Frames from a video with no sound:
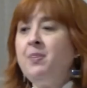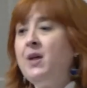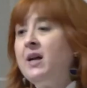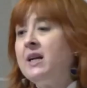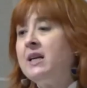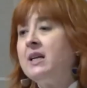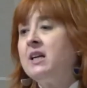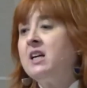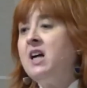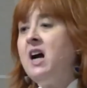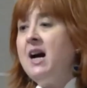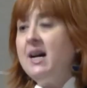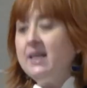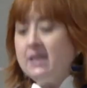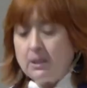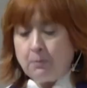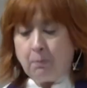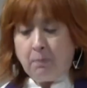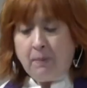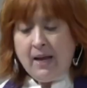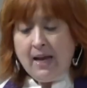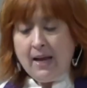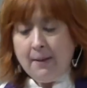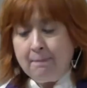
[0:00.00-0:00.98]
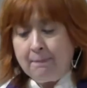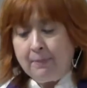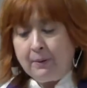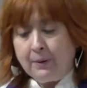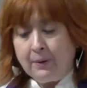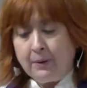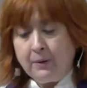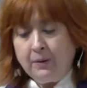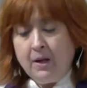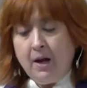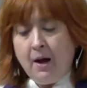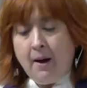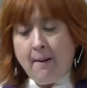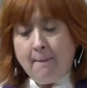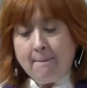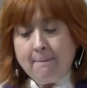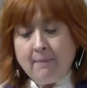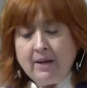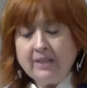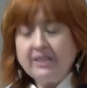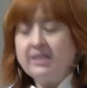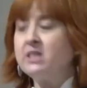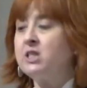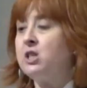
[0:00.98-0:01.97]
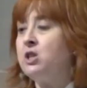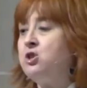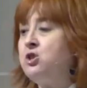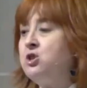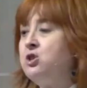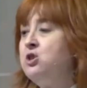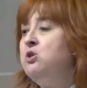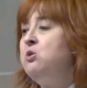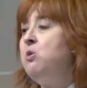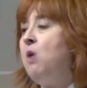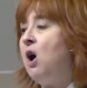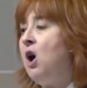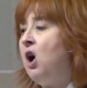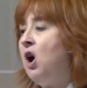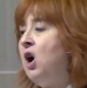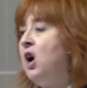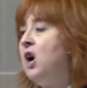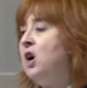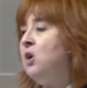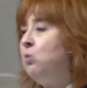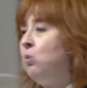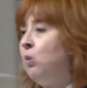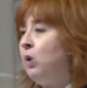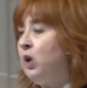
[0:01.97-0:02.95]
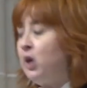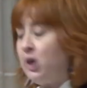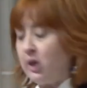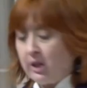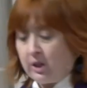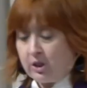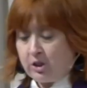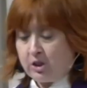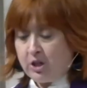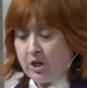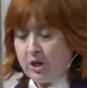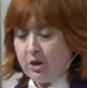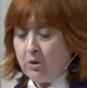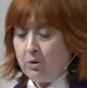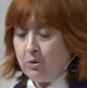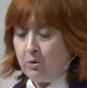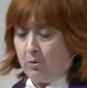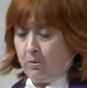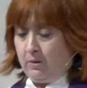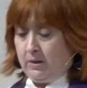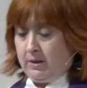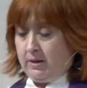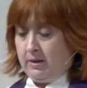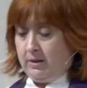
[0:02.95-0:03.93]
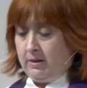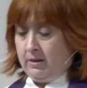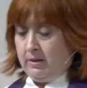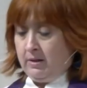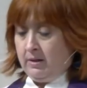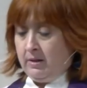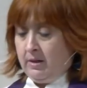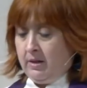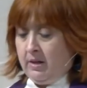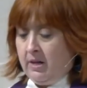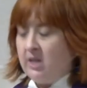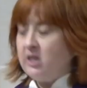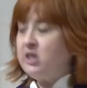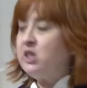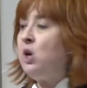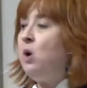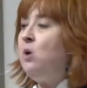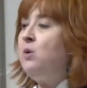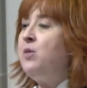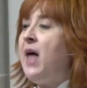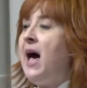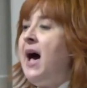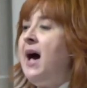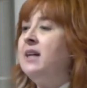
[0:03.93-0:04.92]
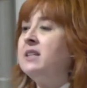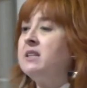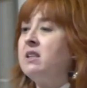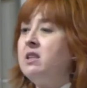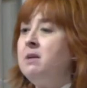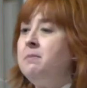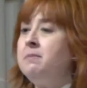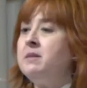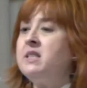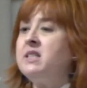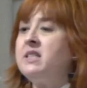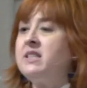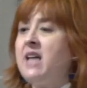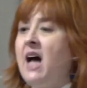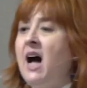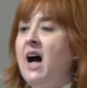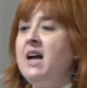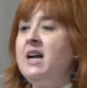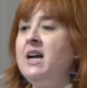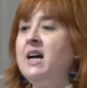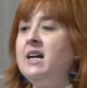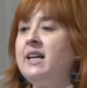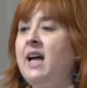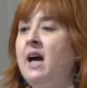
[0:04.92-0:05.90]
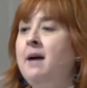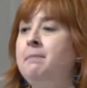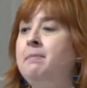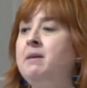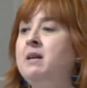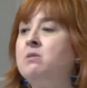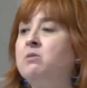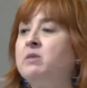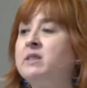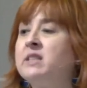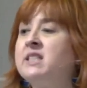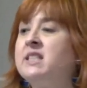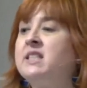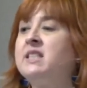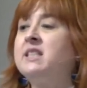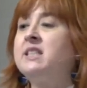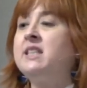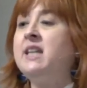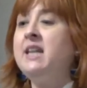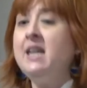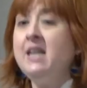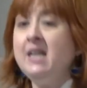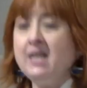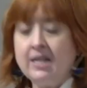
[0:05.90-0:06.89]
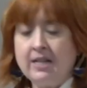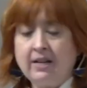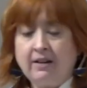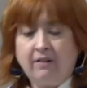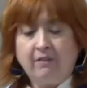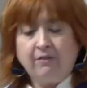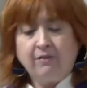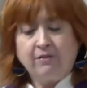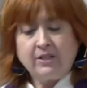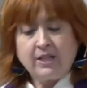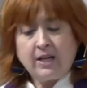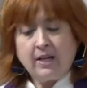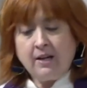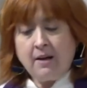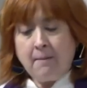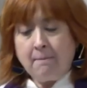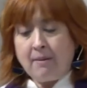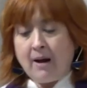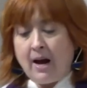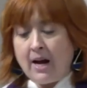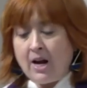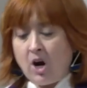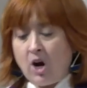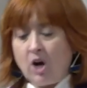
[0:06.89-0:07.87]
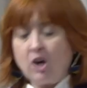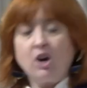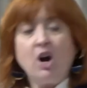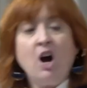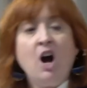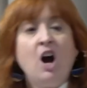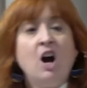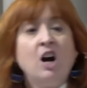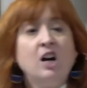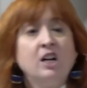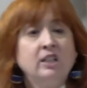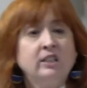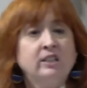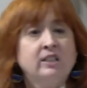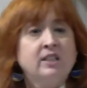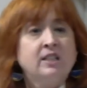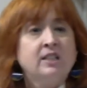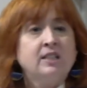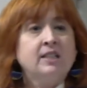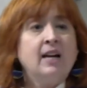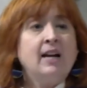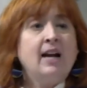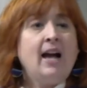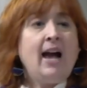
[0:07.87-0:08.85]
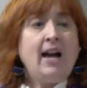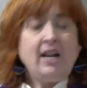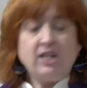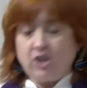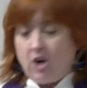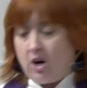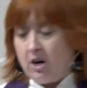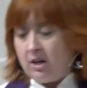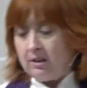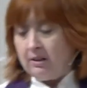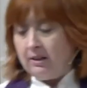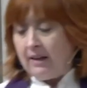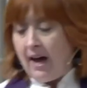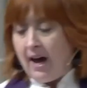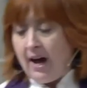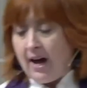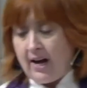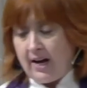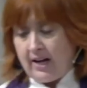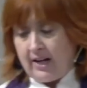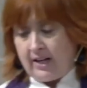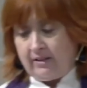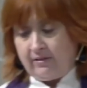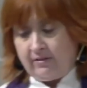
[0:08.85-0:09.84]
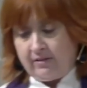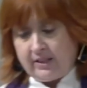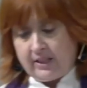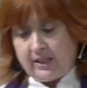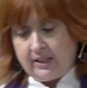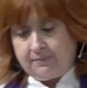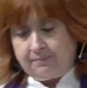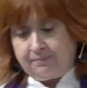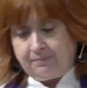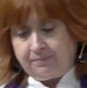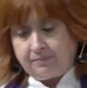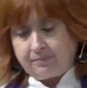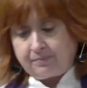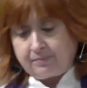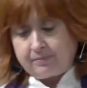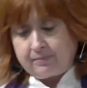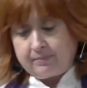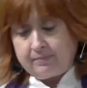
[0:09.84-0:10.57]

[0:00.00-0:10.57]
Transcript: but that God's people must do our work too, so that the Messiah can be received by our hearts and our lives.